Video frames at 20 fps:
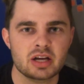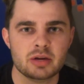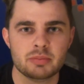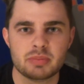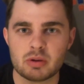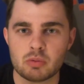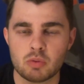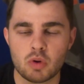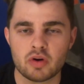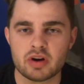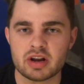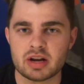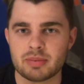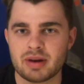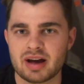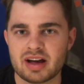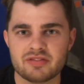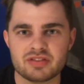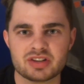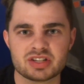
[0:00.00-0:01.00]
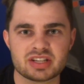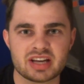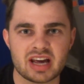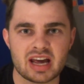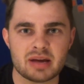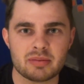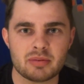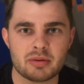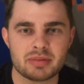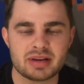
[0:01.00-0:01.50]
be worried about in this
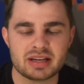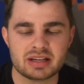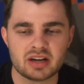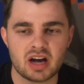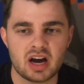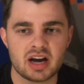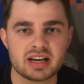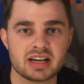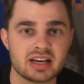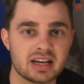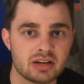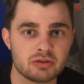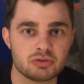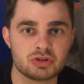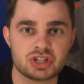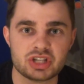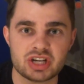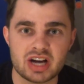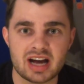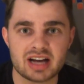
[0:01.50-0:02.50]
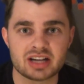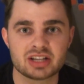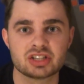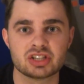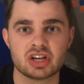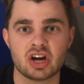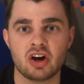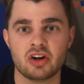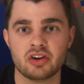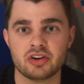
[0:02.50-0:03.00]
game? I mean, I did a little chat
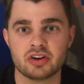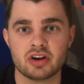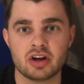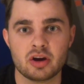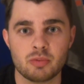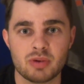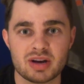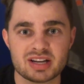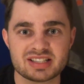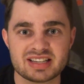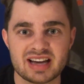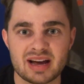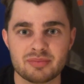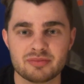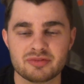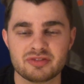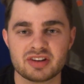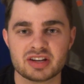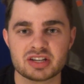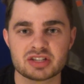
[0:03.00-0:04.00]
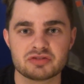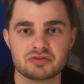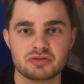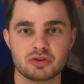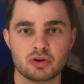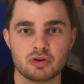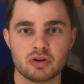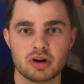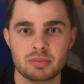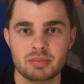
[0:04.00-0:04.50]
on a West Ham fans
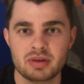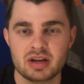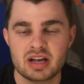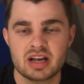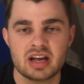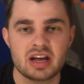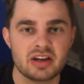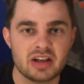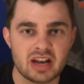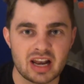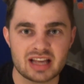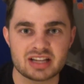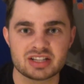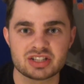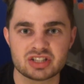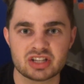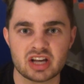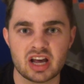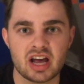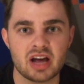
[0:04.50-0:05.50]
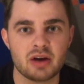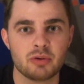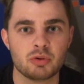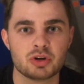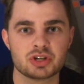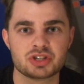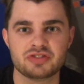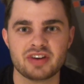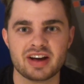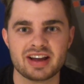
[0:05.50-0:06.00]
forum. Let's uh,
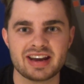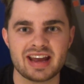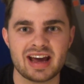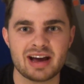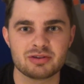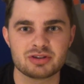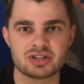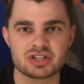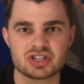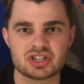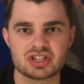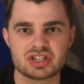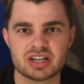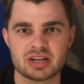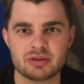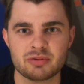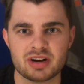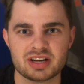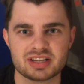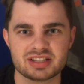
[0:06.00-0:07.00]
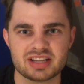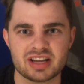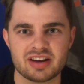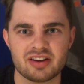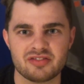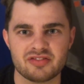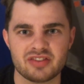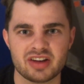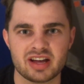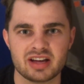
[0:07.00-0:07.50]
watch that now just to see what I said
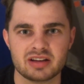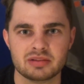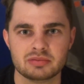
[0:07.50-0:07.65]
on there.